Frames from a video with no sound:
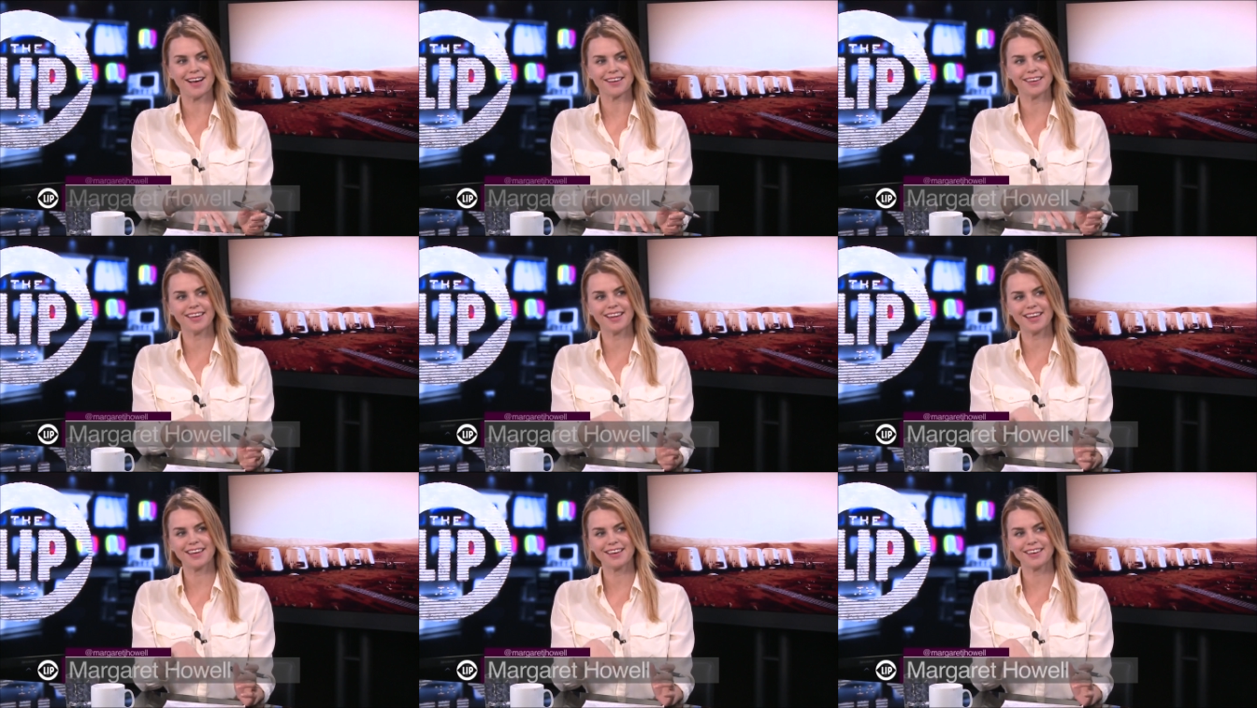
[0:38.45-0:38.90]

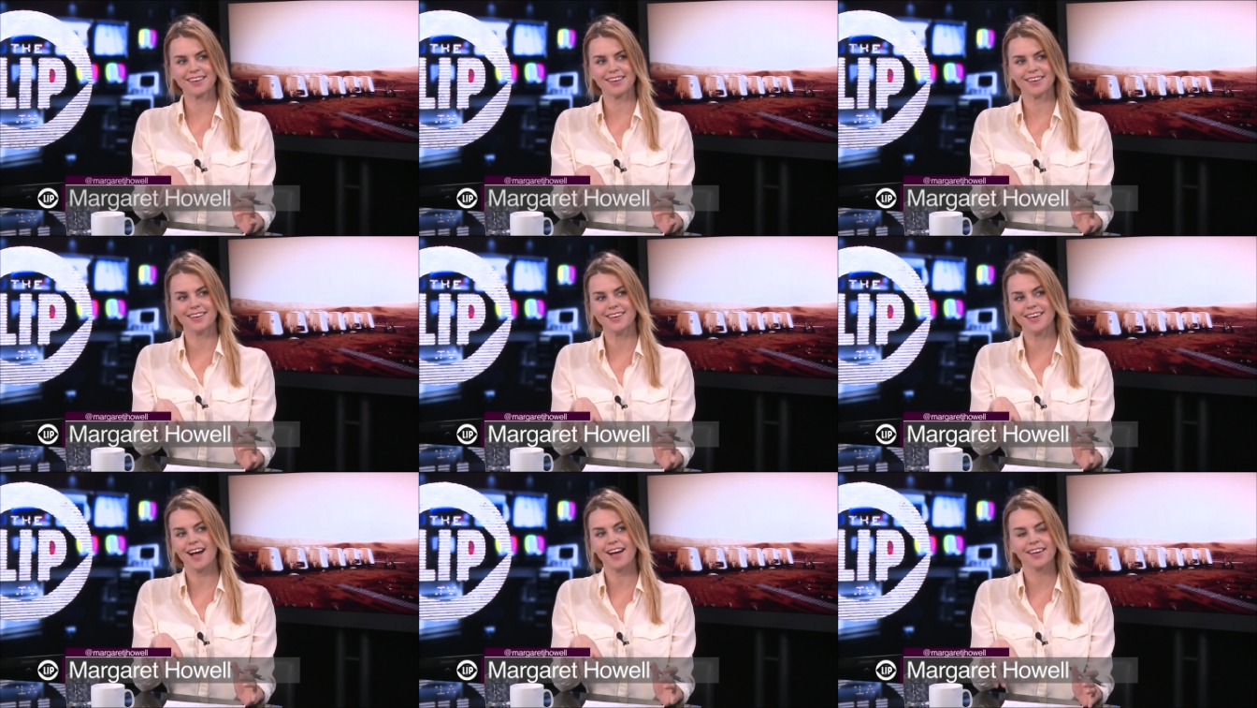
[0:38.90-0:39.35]

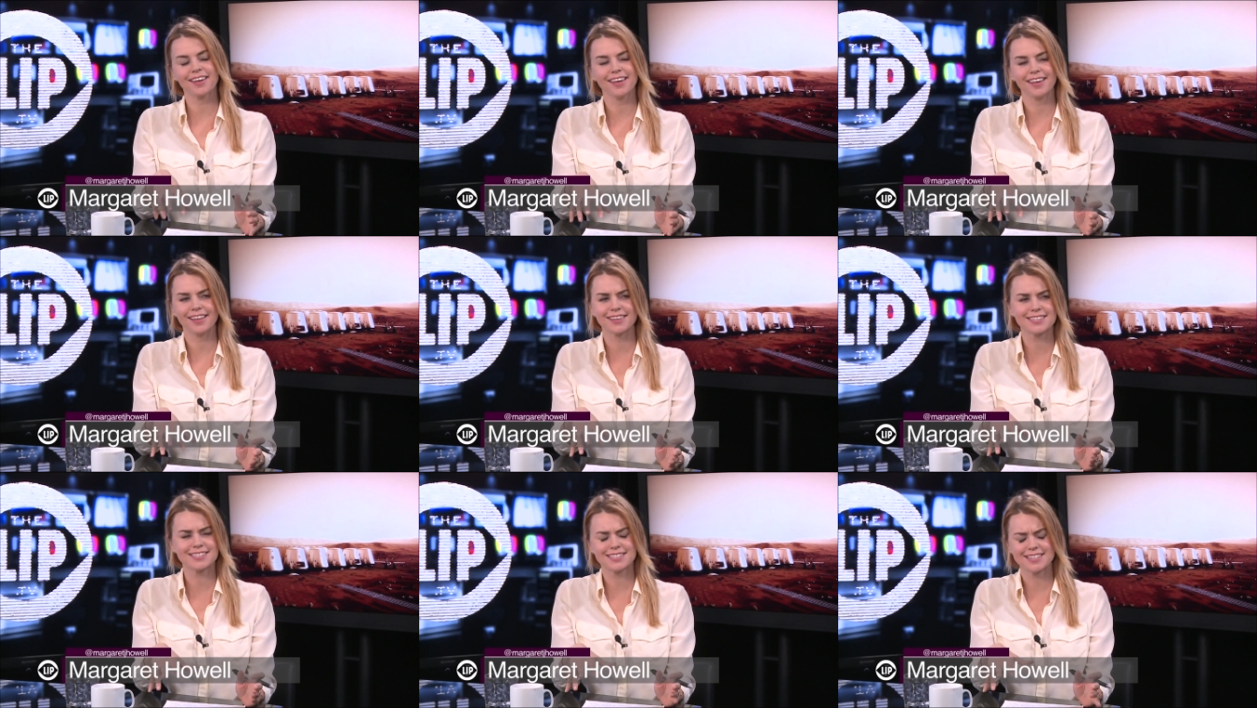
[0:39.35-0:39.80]
getting young
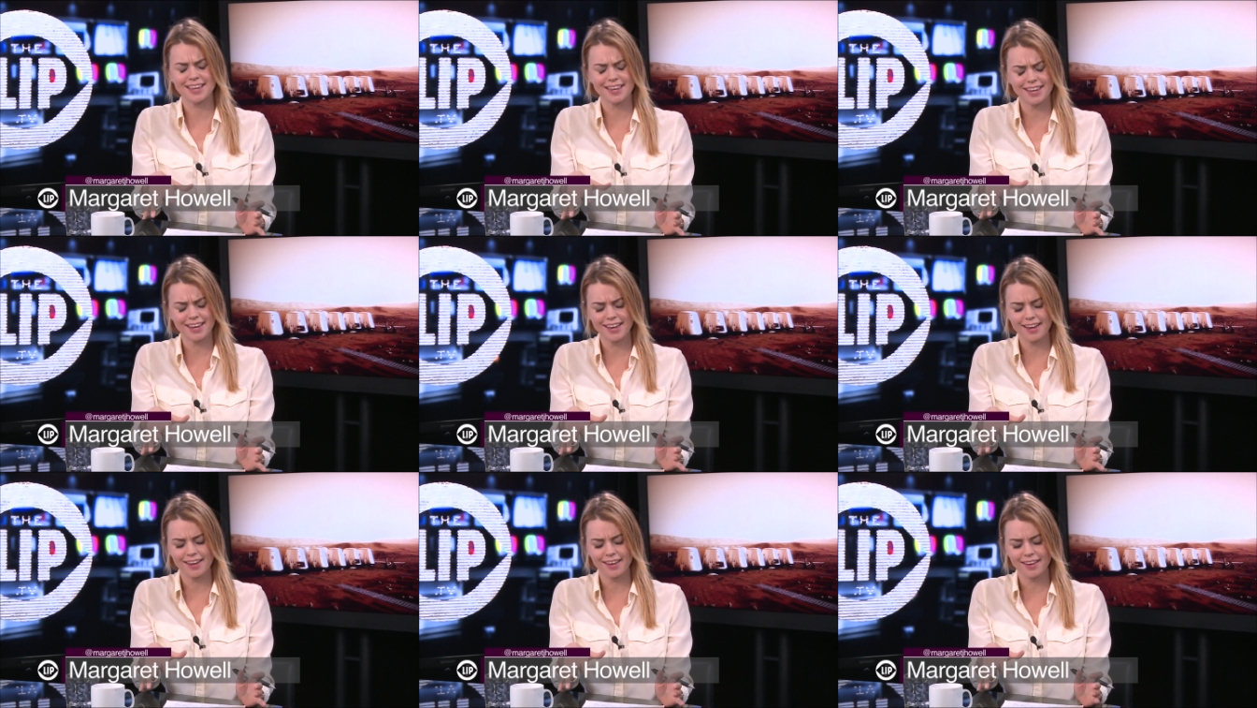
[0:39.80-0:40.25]
kids
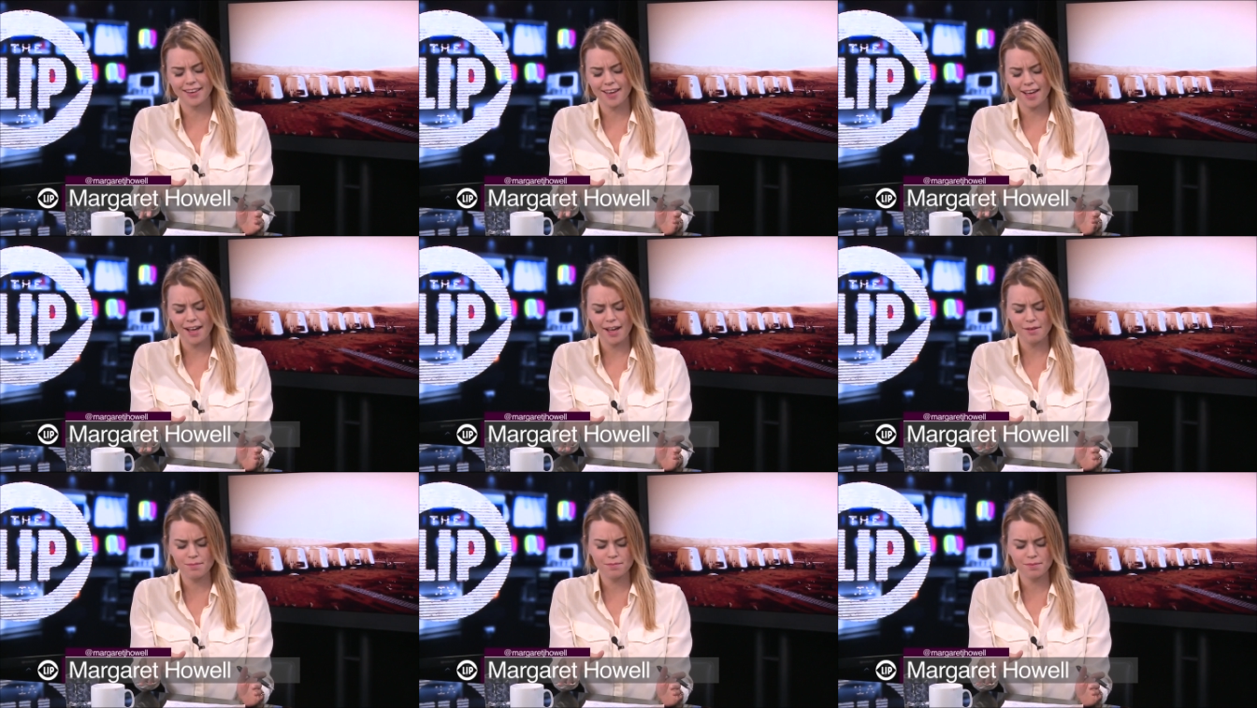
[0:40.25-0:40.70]
thinking,
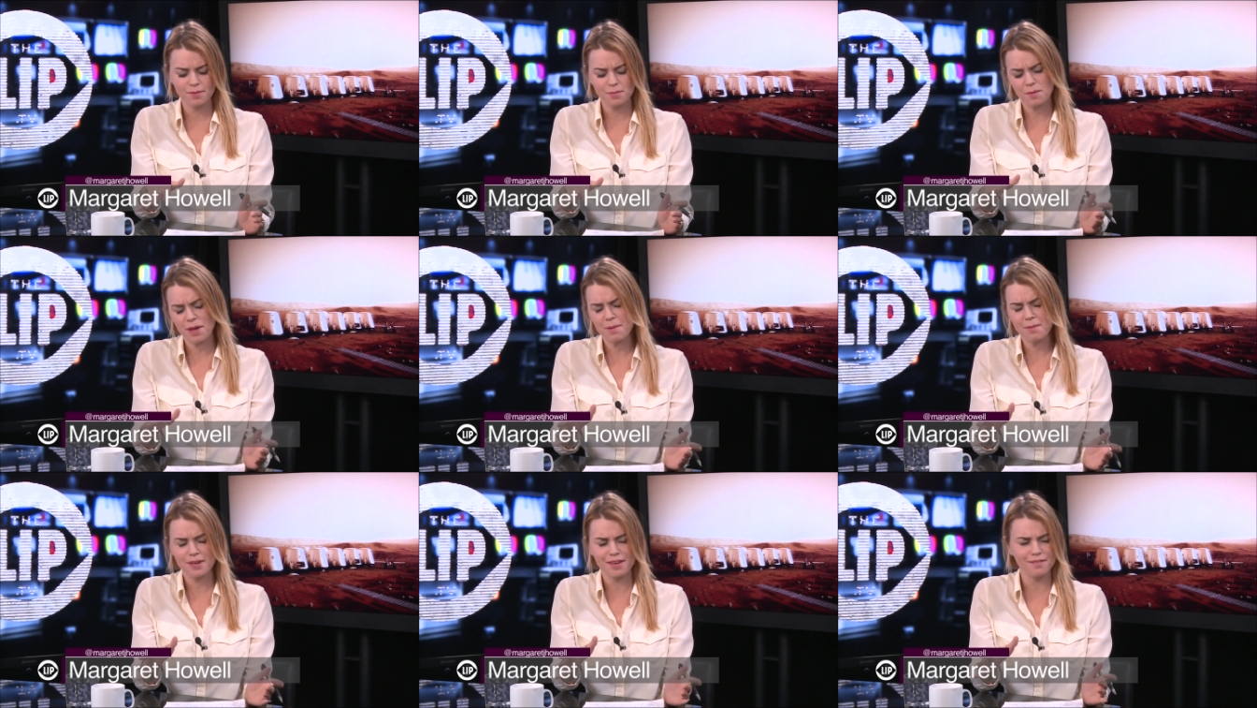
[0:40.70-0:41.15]

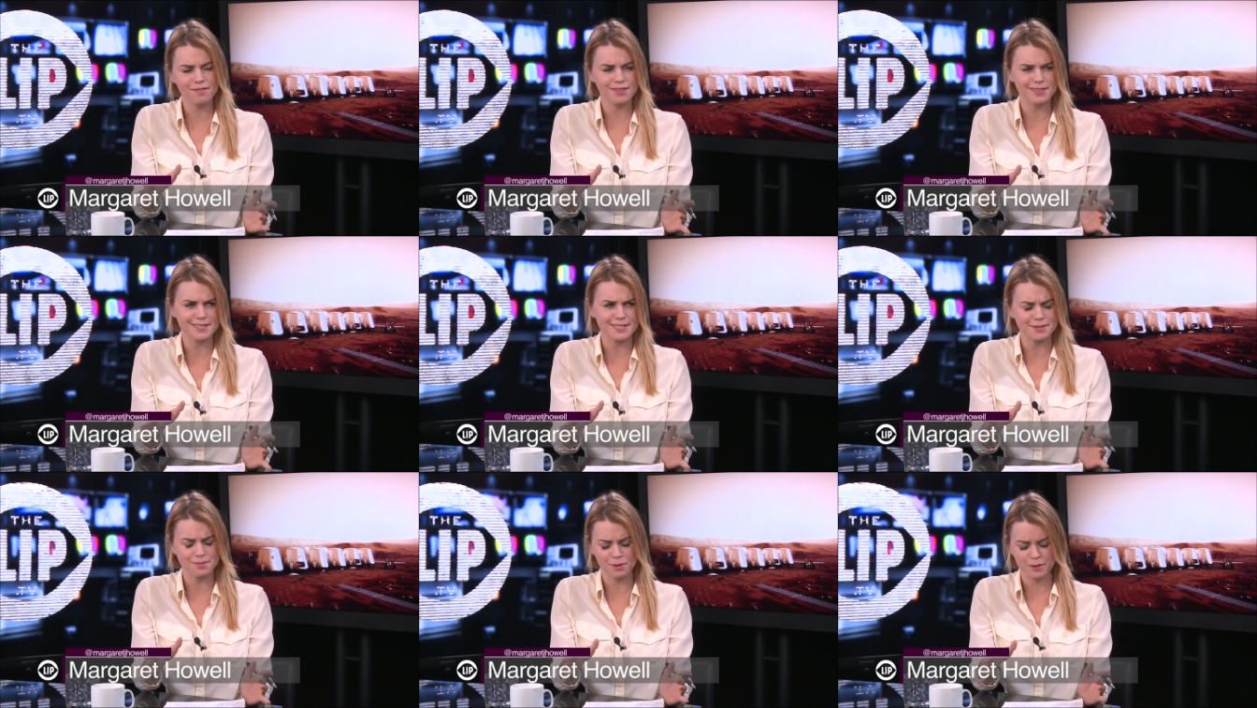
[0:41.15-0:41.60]
maybe
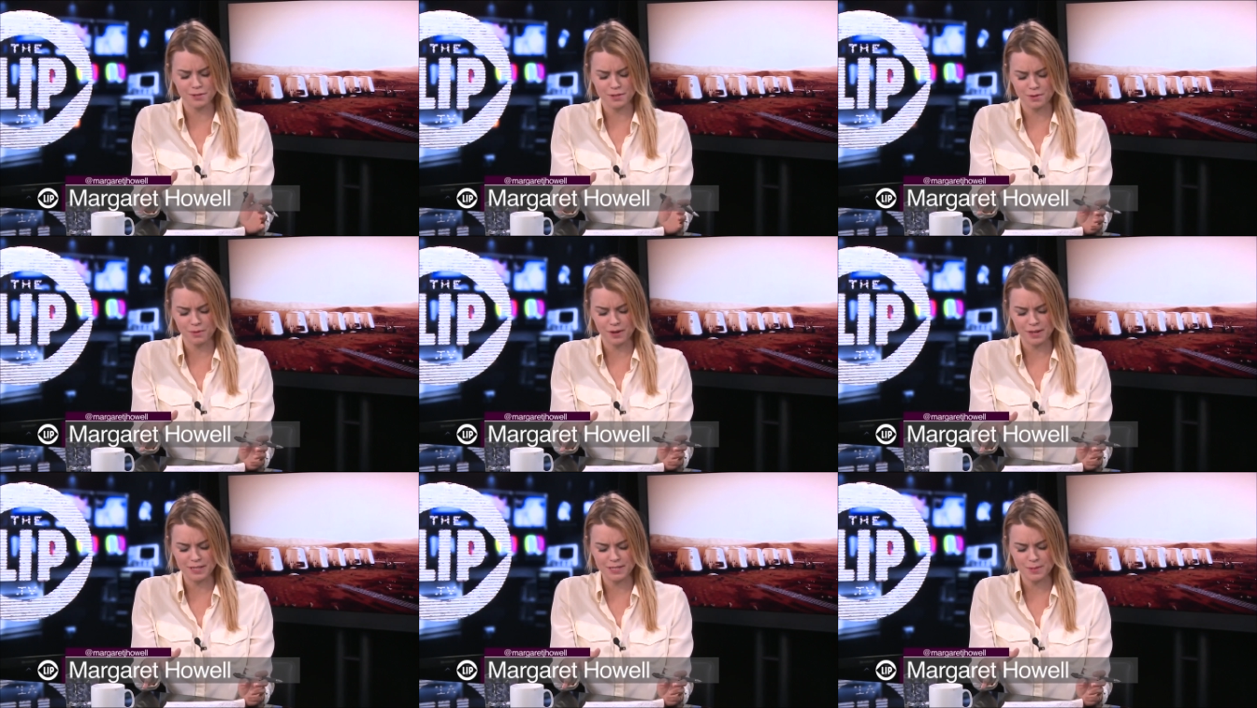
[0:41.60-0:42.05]
even some
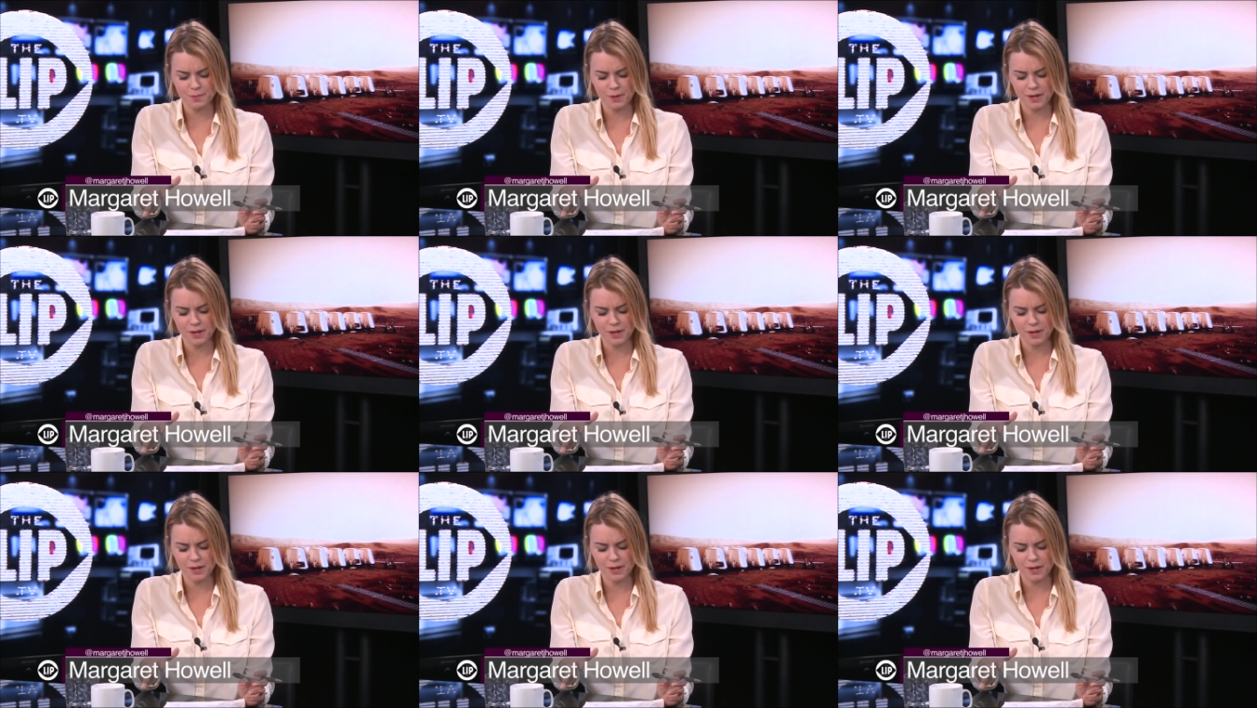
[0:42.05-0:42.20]
older ones.